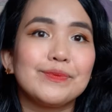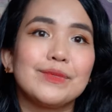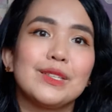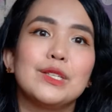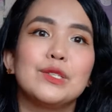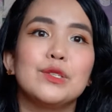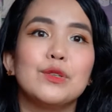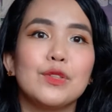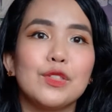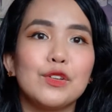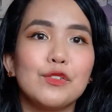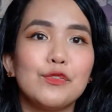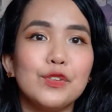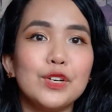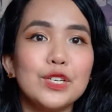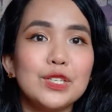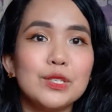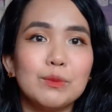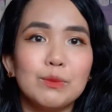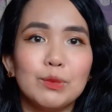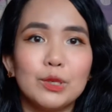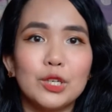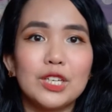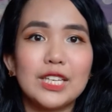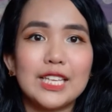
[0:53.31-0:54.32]
So the
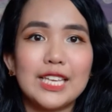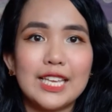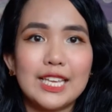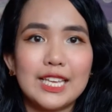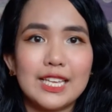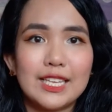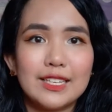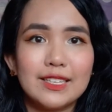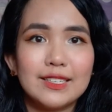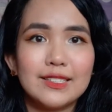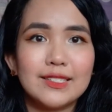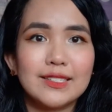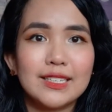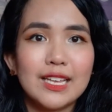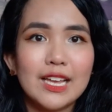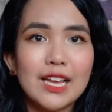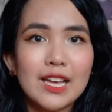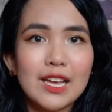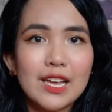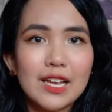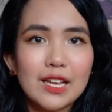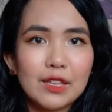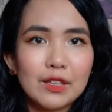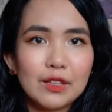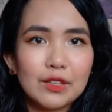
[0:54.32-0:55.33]
first book is
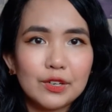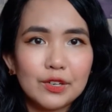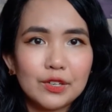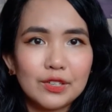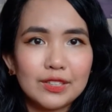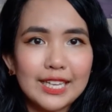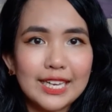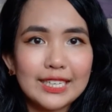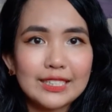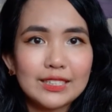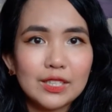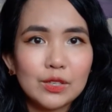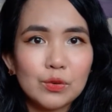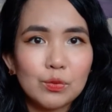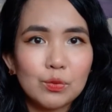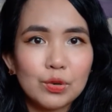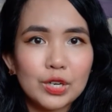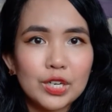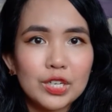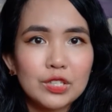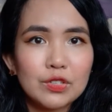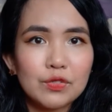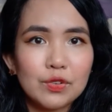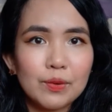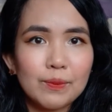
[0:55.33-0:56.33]
the collected
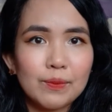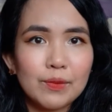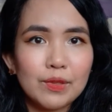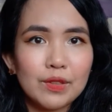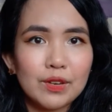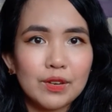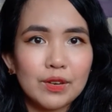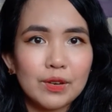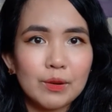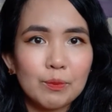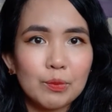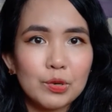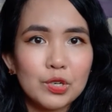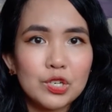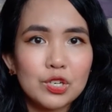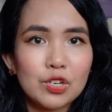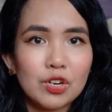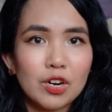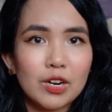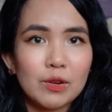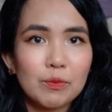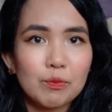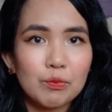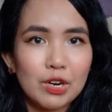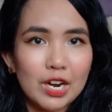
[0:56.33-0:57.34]
works from the
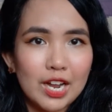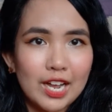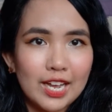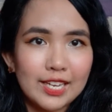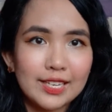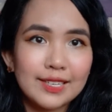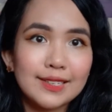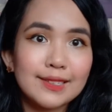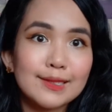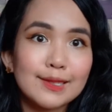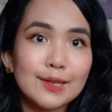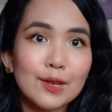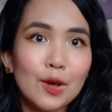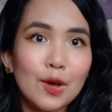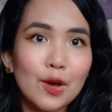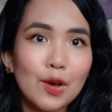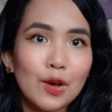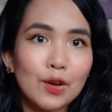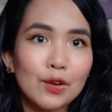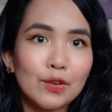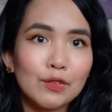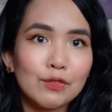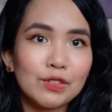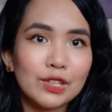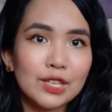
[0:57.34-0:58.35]
Pushcart Prize
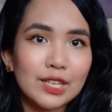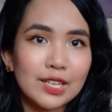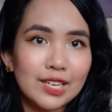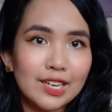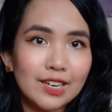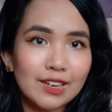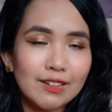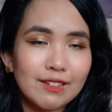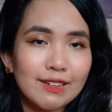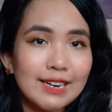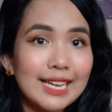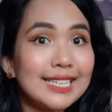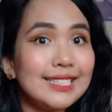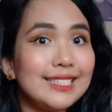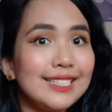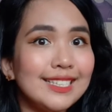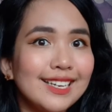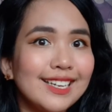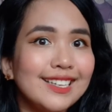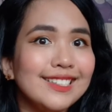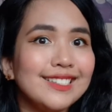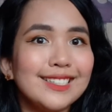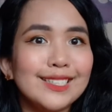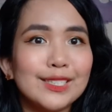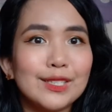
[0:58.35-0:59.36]
of the year
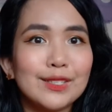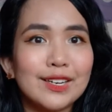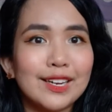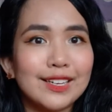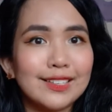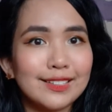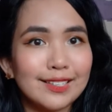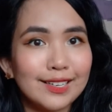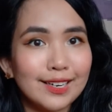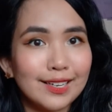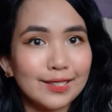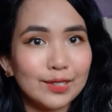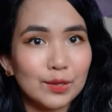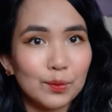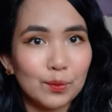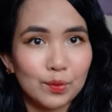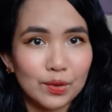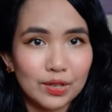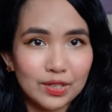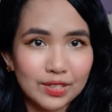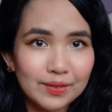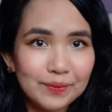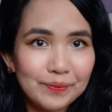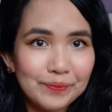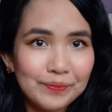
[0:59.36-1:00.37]
1990 to
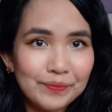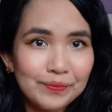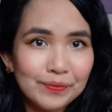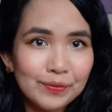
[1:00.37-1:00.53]
1991.